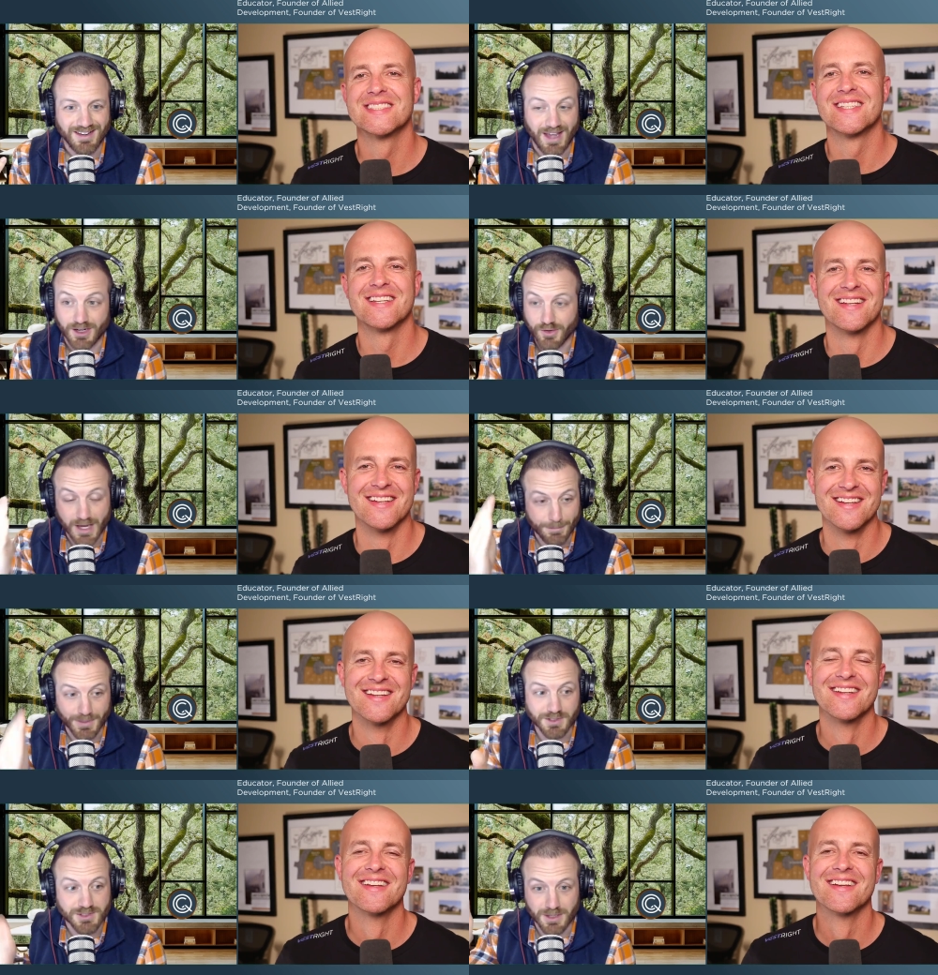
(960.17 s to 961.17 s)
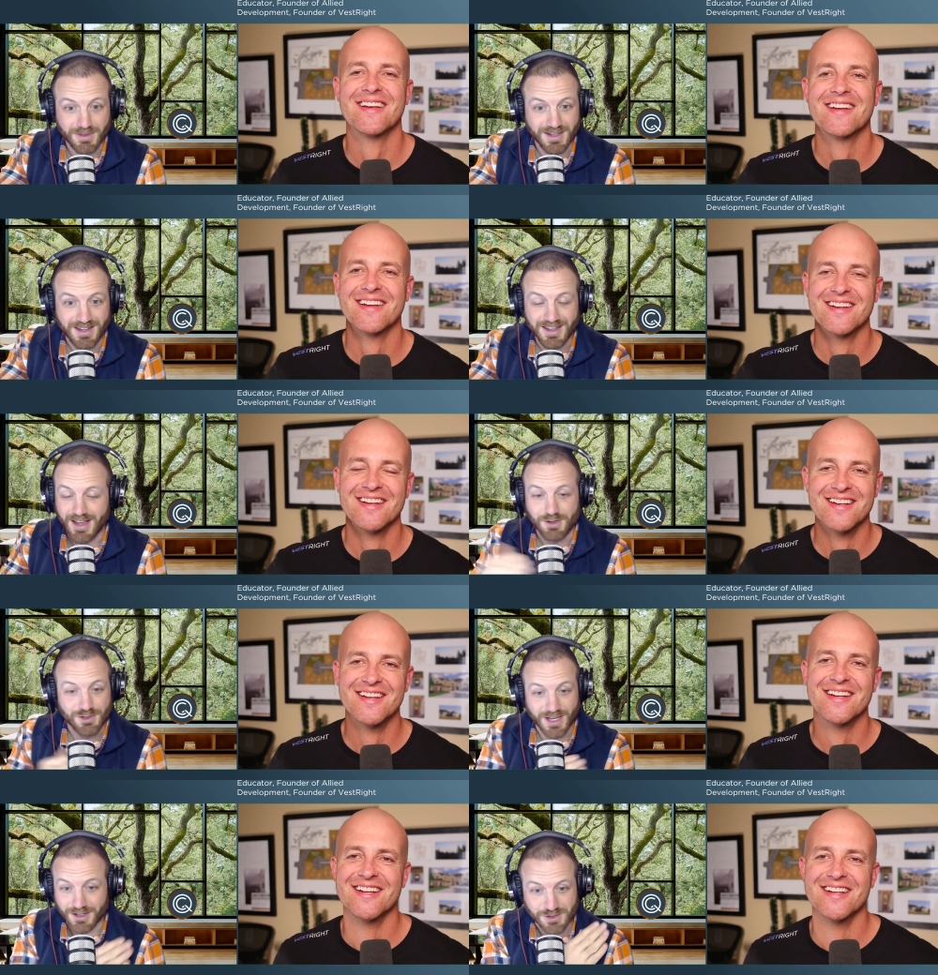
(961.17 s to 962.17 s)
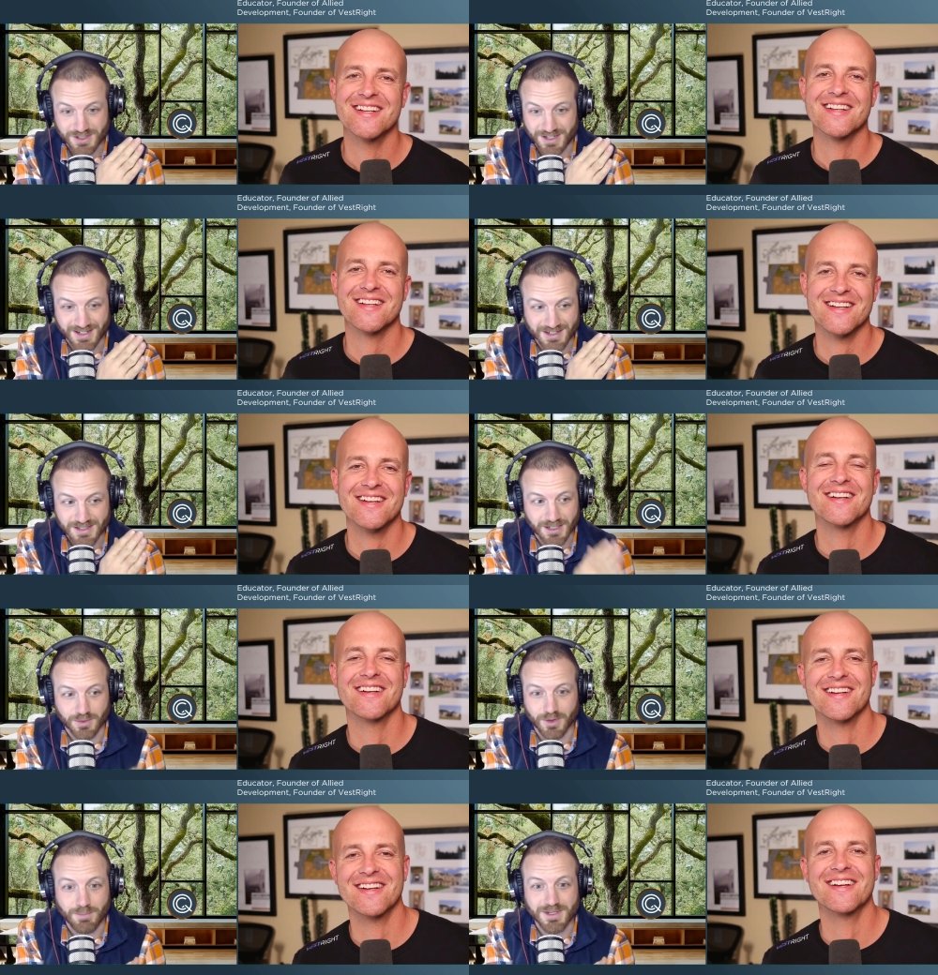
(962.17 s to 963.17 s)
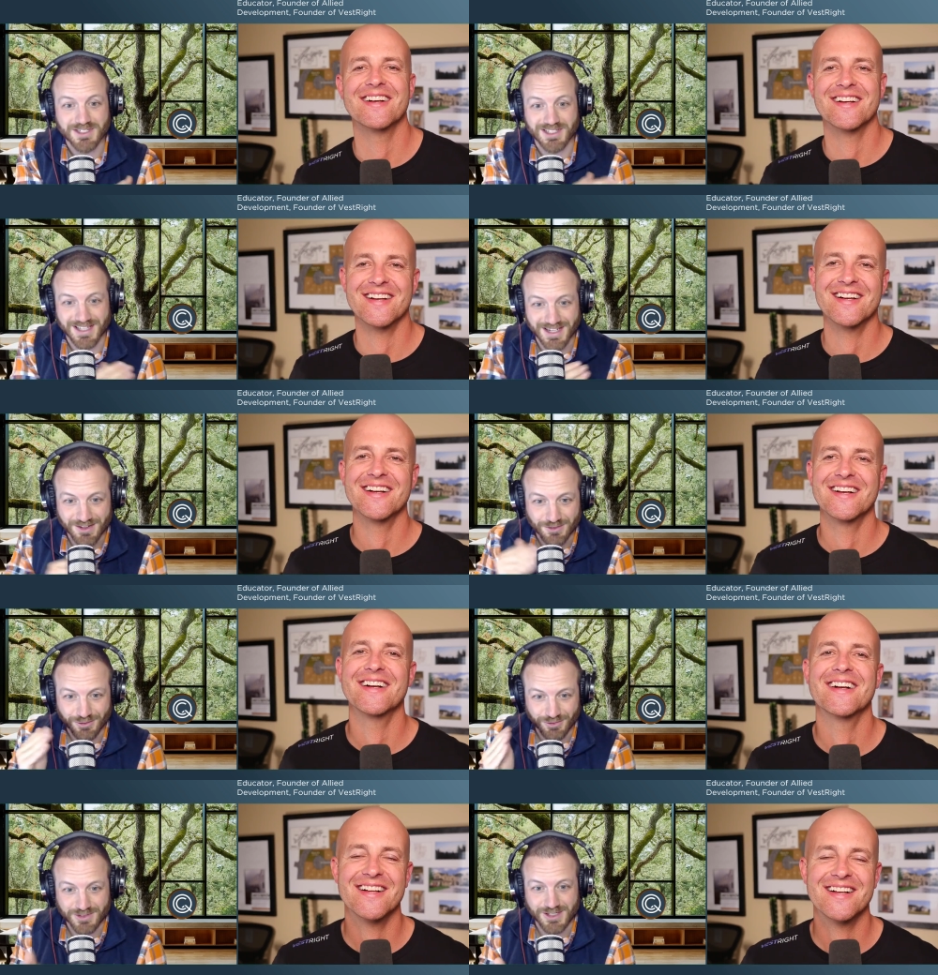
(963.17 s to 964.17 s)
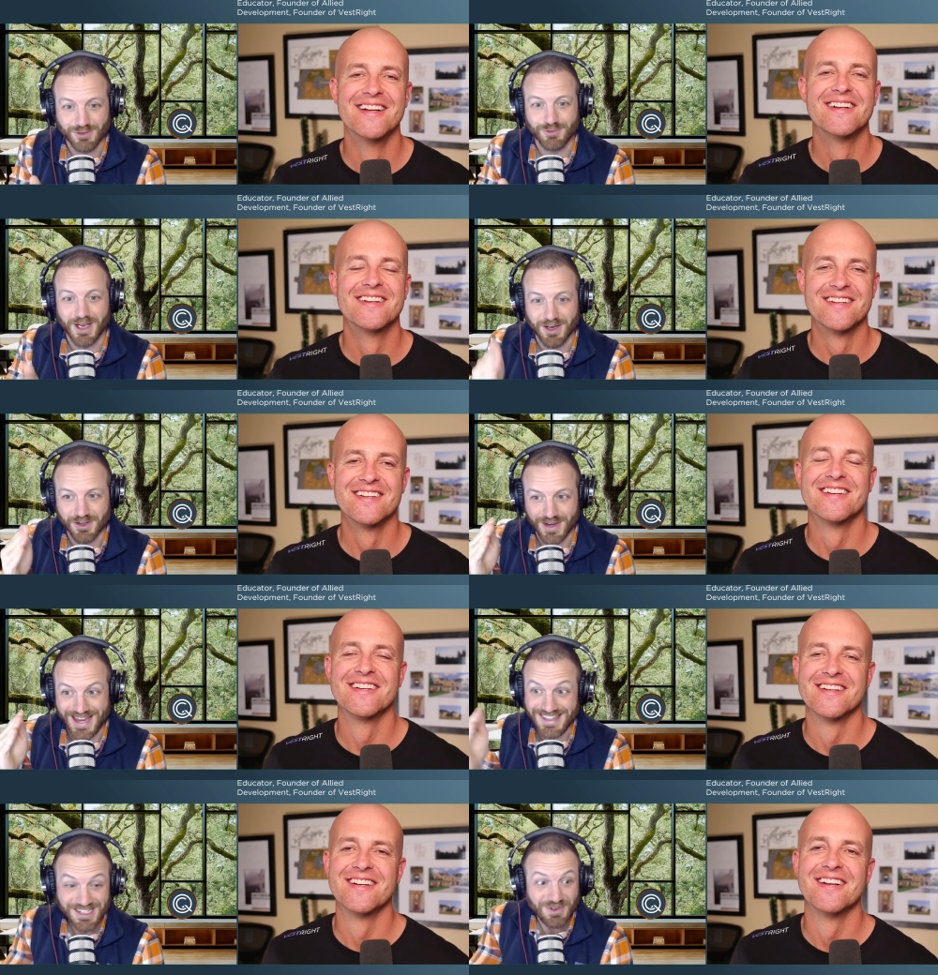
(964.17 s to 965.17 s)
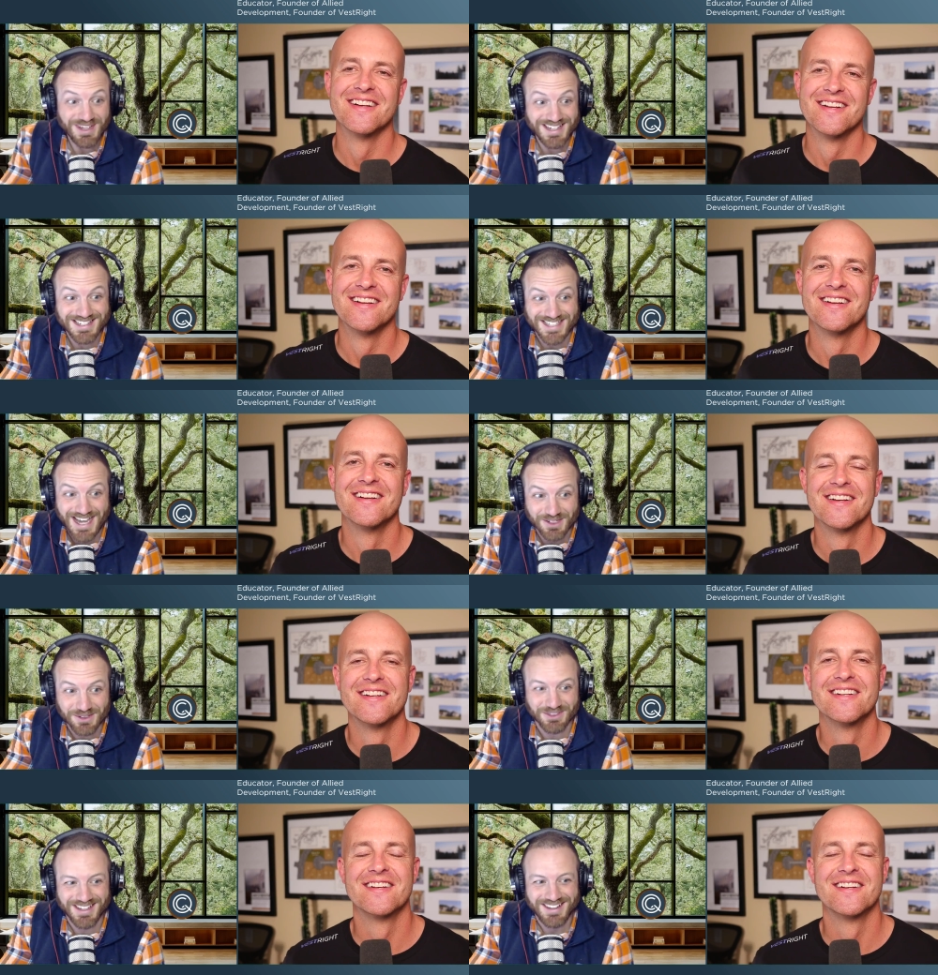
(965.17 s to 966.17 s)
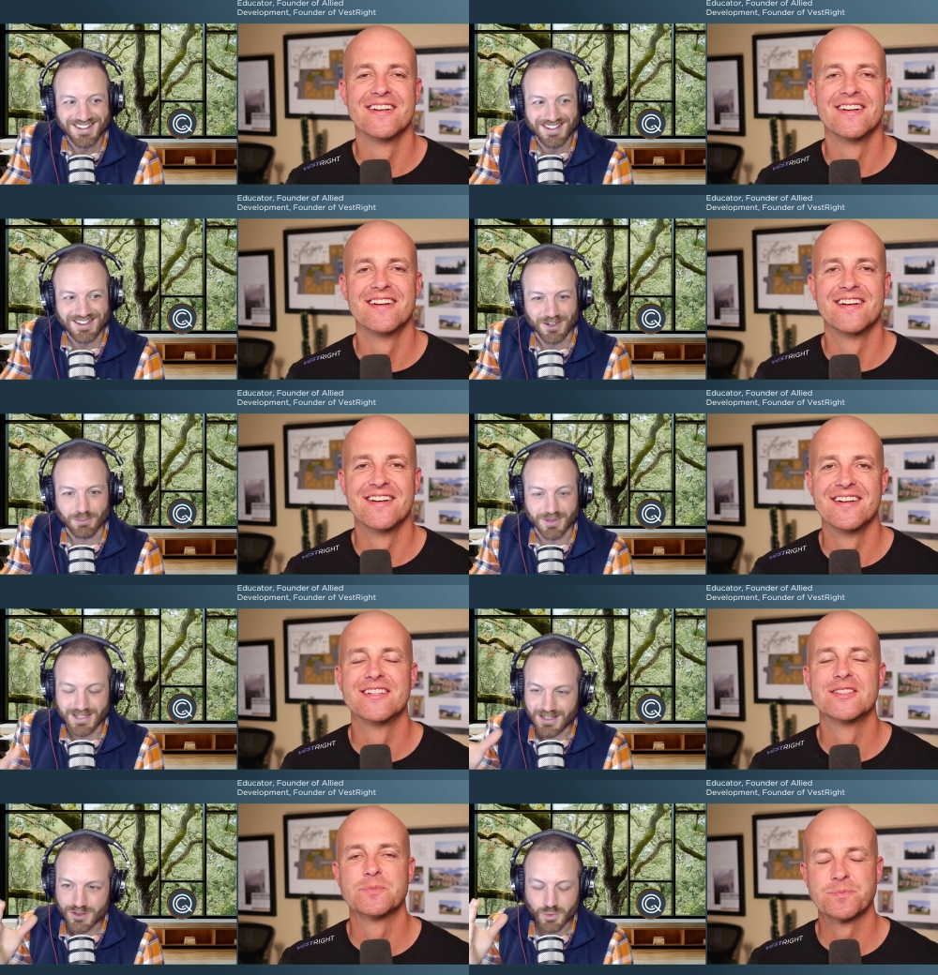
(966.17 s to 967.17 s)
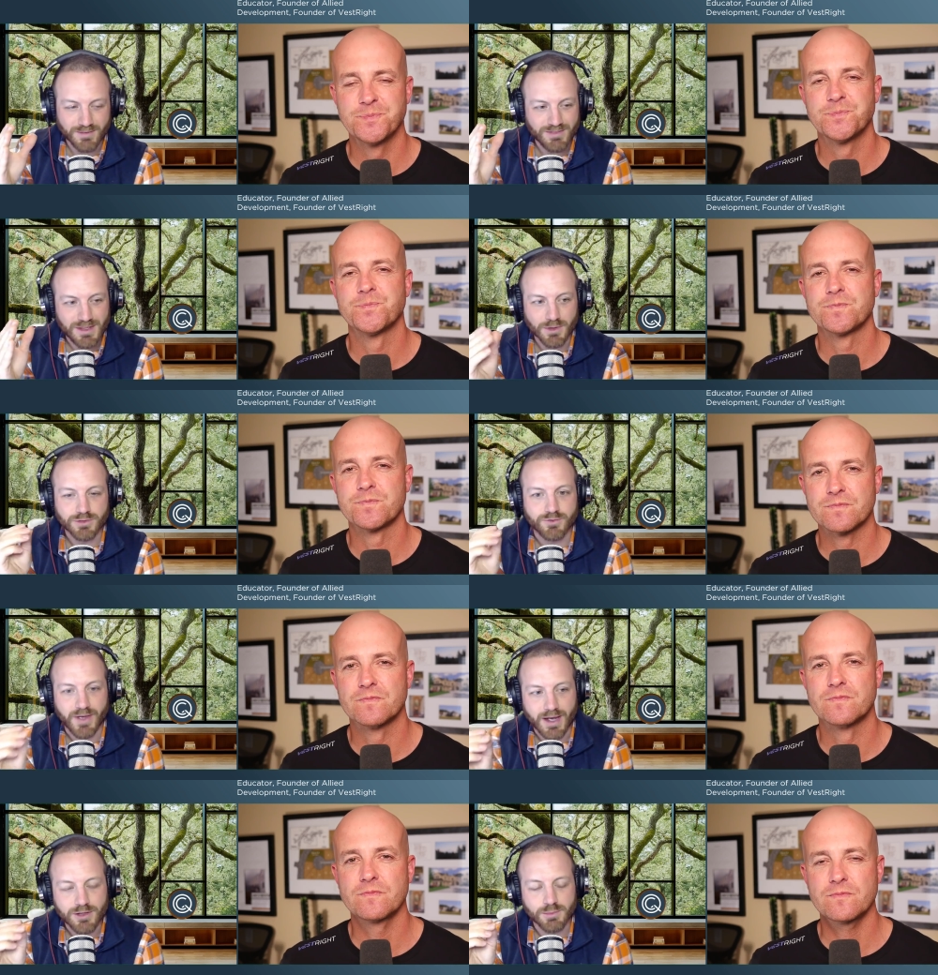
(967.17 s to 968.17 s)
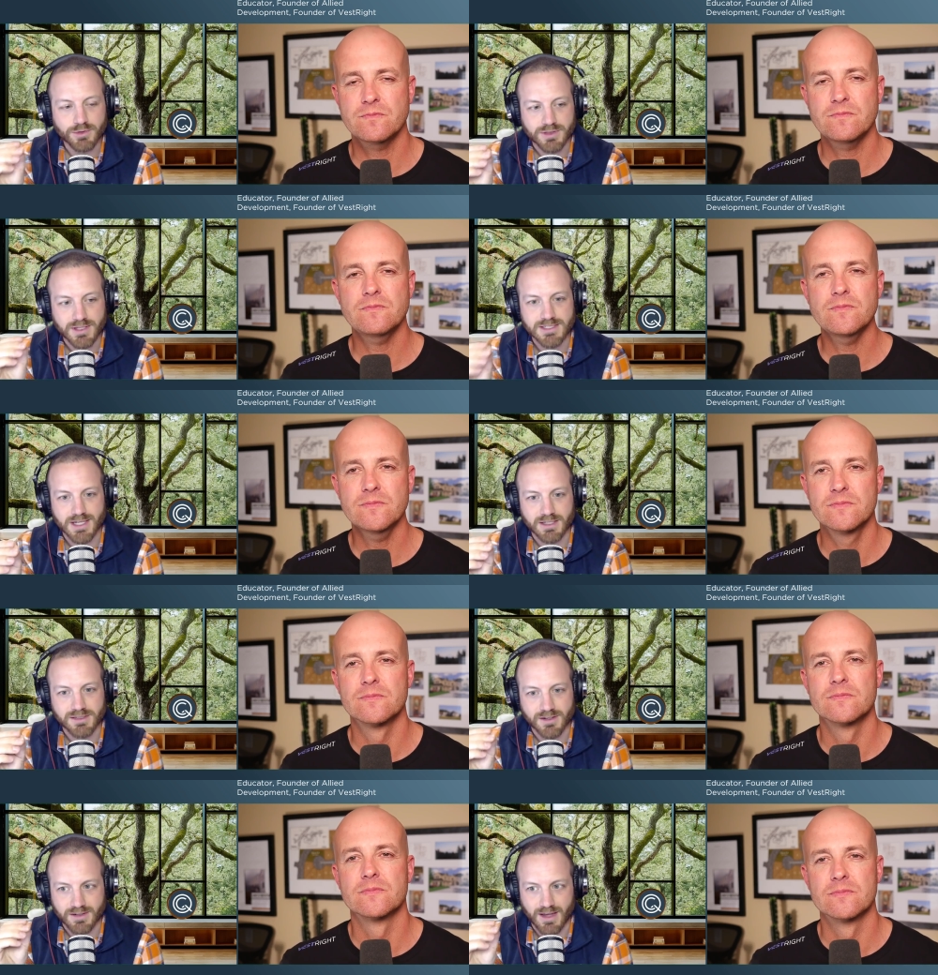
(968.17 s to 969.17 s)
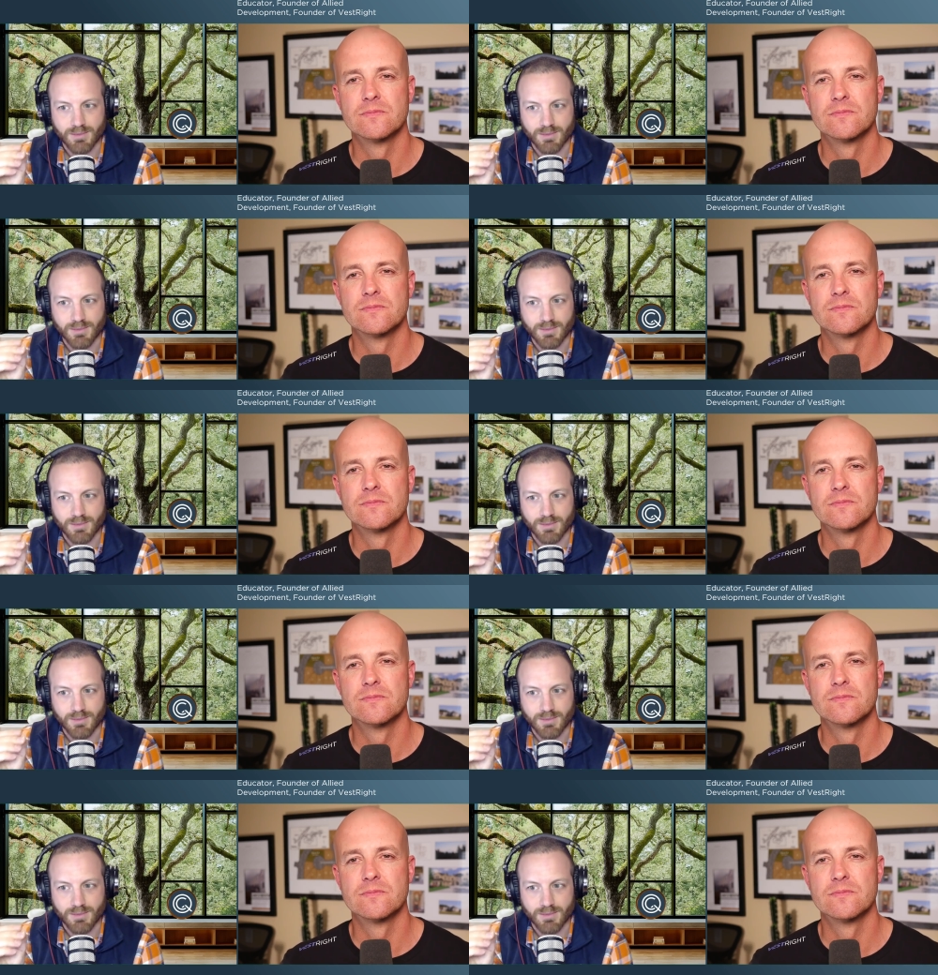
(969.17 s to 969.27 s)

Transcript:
Speaker 1: I know how to build something. I do not understand how to take a raw piece of land, see the value, and then go get it entitled, you know, but it is one of the most valuable things out there and not